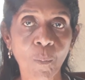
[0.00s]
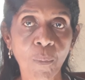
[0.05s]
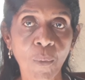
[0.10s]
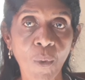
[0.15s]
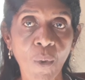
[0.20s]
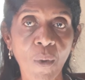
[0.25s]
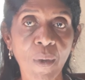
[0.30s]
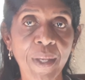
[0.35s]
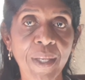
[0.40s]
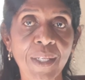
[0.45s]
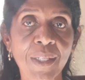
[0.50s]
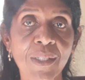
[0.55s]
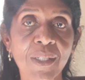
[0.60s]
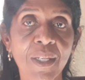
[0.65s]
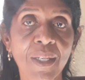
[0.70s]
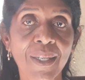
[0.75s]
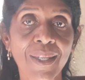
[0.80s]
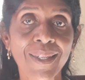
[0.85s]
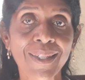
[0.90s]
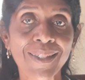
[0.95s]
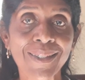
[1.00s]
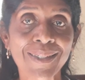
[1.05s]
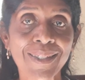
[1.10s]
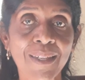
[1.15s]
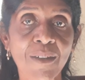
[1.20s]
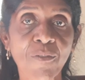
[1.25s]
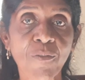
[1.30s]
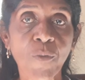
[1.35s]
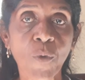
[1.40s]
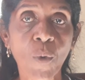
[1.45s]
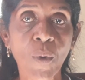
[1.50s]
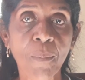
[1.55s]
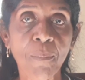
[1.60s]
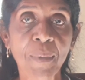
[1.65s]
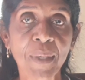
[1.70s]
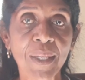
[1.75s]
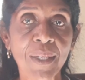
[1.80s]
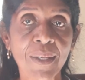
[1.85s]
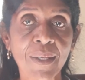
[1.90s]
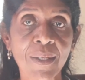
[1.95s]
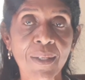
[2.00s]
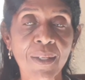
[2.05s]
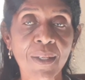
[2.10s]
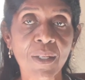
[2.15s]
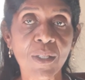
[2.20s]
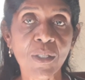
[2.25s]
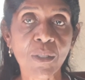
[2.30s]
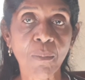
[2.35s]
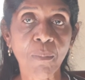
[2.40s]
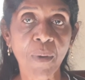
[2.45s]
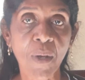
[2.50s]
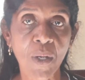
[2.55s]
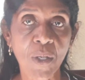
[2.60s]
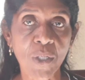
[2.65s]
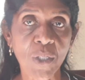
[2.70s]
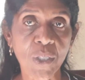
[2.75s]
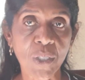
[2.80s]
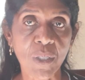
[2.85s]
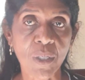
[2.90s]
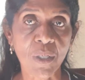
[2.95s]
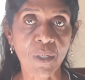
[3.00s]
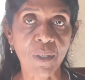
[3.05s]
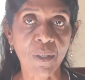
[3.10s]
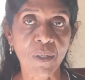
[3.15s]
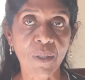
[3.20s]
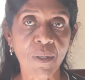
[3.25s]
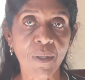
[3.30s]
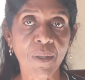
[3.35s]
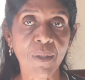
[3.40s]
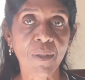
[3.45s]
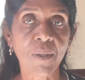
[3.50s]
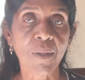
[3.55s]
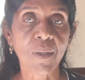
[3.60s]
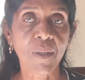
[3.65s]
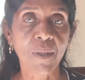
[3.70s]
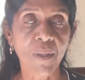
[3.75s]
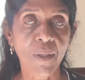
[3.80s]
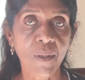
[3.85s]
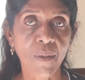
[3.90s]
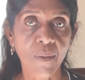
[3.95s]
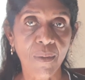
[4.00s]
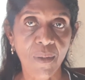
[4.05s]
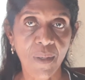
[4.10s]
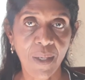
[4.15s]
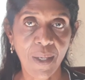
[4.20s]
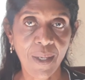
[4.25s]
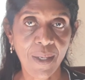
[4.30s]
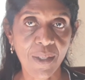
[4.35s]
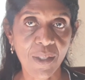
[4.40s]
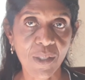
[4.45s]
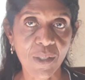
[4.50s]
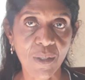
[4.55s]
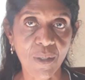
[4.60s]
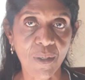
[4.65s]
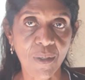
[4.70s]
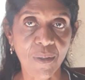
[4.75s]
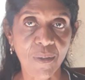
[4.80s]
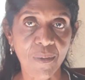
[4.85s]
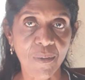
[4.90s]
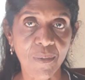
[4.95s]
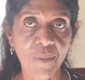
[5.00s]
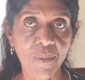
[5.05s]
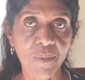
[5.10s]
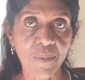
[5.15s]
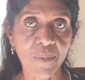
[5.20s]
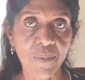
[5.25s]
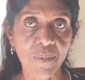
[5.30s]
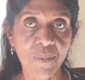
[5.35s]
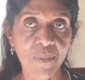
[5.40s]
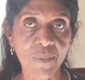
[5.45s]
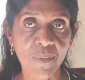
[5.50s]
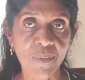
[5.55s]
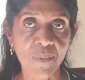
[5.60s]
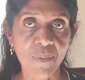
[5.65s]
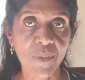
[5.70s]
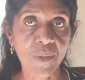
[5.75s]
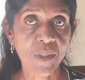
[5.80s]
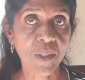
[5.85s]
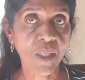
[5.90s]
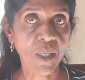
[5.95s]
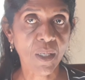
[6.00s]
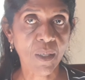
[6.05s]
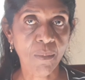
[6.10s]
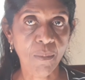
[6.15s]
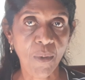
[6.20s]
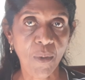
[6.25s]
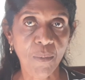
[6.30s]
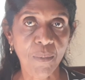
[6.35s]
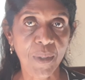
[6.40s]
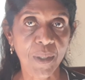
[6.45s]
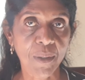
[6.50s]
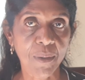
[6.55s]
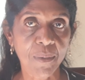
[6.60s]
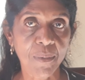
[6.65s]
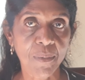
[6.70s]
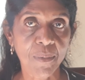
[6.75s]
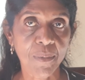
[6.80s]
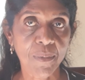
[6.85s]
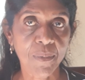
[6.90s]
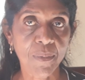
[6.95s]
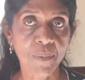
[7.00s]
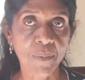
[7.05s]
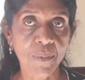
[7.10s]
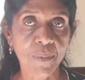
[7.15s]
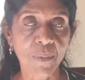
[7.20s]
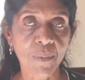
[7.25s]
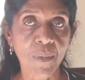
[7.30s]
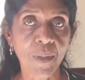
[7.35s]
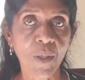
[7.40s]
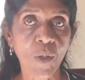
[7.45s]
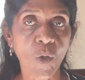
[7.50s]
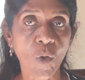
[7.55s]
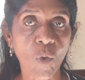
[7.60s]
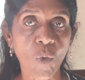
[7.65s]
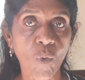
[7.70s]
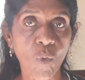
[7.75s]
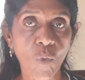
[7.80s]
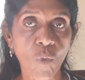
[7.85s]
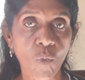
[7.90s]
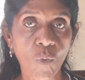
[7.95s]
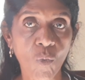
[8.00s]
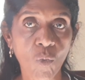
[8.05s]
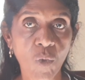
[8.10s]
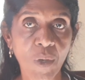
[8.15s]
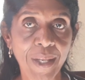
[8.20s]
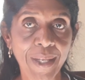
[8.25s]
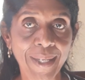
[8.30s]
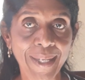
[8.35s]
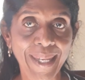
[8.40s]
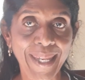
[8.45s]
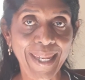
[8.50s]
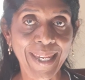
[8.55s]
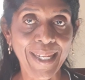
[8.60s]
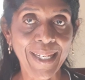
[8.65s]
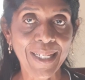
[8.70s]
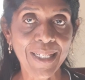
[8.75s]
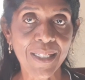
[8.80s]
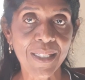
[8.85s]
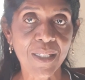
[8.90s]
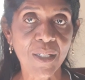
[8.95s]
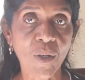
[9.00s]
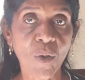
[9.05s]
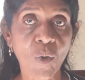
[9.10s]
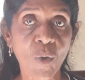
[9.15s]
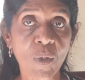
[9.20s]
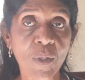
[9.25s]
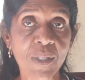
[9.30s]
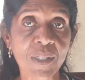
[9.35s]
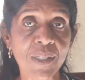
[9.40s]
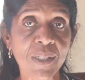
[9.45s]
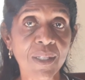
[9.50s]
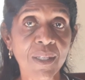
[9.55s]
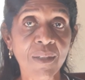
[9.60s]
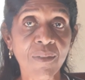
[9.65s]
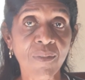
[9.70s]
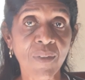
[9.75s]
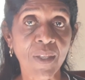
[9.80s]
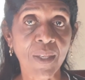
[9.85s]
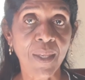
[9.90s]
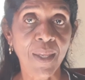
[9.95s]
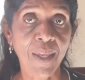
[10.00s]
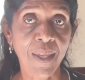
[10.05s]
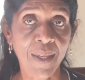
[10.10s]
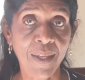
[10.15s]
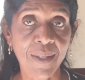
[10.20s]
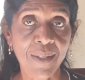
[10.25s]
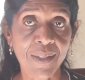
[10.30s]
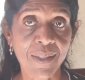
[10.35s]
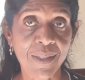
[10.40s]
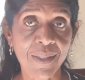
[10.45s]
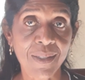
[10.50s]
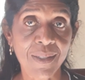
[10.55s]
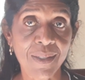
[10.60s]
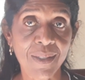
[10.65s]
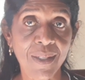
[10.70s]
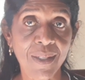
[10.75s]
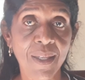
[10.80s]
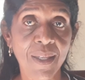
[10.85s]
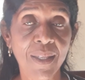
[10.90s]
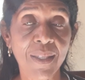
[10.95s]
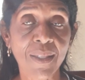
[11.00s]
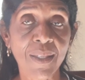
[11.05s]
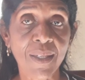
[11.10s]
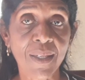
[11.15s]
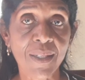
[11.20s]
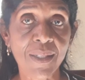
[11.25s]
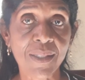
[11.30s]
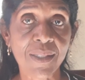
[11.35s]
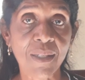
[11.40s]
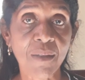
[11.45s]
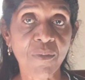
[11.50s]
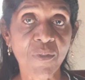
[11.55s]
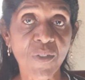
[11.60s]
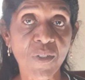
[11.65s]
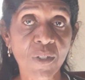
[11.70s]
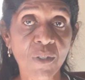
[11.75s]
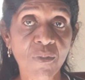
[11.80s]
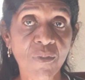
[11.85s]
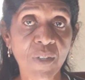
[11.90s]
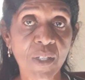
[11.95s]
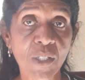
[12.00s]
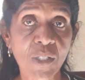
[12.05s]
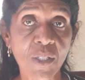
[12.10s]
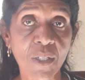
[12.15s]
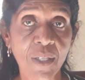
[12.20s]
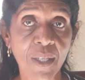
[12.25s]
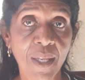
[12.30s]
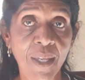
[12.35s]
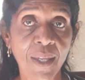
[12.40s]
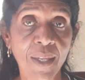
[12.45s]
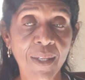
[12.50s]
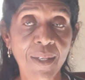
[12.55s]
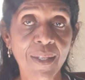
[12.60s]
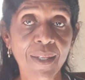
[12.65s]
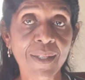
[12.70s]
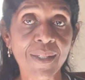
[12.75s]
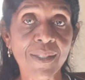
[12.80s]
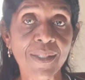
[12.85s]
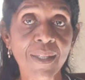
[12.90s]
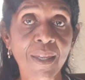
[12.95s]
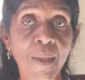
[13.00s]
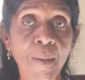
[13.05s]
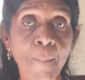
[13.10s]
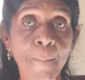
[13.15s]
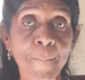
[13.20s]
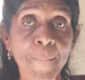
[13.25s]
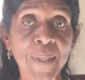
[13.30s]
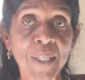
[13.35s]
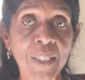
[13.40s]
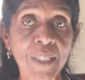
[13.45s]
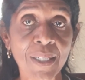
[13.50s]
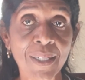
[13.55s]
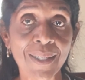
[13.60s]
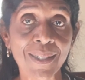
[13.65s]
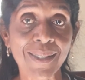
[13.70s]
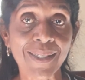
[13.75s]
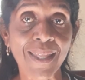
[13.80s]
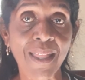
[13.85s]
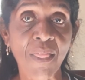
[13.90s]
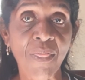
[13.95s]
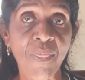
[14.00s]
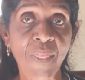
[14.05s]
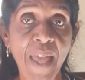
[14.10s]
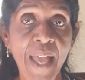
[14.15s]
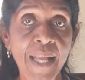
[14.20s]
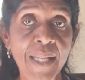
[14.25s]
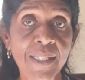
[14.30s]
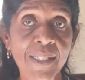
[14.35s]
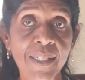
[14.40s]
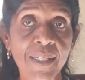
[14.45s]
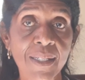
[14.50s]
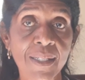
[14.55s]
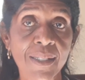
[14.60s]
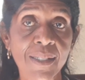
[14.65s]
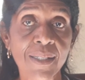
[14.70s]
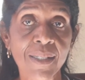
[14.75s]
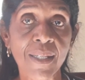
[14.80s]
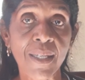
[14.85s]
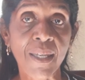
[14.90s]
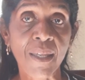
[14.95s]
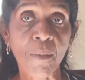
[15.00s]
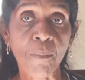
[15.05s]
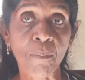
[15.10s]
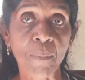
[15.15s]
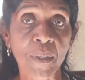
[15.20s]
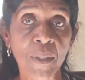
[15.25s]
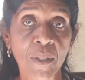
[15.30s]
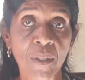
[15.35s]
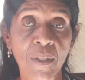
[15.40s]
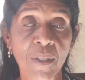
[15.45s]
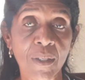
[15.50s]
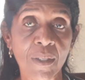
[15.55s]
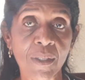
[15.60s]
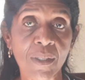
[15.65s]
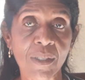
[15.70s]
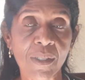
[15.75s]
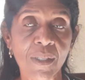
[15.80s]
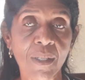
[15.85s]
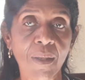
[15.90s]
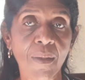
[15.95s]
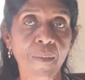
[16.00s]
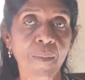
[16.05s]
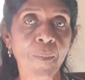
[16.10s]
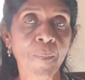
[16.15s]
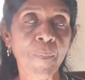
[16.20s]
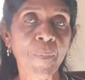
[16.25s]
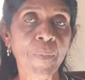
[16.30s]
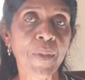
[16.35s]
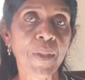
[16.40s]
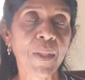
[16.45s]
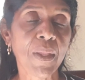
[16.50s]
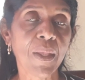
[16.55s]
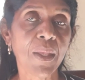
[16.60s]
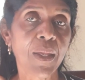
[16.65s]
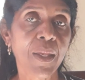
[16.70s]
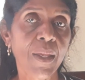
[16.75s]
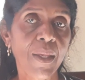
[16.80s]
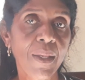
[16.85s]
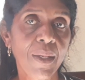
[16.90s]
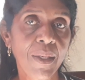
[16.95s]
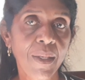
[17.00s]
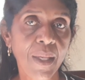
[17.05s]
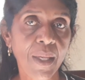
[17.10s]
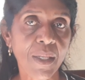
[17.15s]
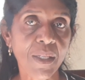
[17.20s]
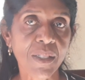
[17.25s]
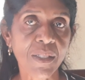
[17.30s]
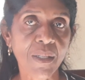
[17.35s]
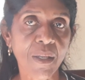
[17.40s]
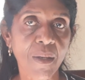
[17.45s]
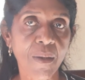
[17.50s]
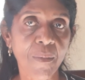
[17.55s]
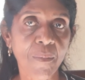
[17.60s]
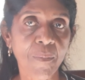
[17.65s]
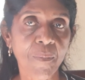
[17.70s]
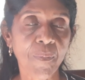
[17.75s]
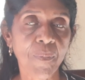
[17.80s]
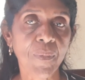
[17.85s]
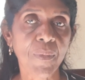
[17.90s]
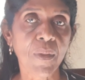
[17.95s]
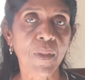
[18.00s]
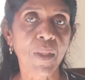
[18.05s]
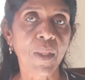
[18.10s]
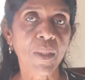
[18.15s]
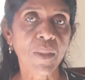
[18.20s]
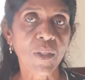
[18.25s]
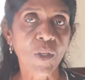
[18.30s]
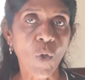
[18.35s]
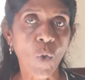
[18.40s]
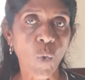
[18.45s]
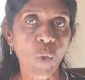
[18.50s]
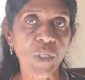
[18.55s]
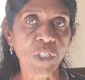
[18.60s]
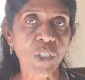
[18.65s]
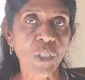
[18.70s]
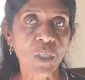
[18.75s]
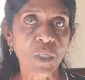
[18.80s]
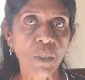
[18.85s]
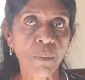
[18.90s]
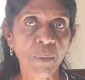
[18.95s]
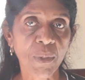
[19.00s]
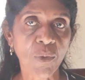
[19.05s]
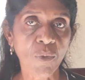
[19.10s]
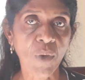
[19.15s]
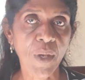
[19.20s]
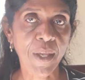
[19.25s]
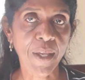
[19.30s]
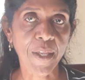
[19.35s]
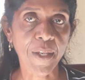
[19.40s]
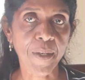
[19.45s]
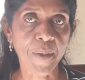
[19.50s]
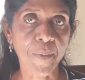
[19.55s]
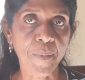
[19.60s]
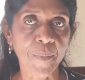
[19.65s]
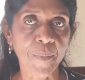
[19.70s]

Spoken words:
point is it forbidden to puncture? Answer. Take a moment. Ren 8 or CV8? The conception vessel 8 is the umbilicus. That is the umbilicus. Next up, the question could be read.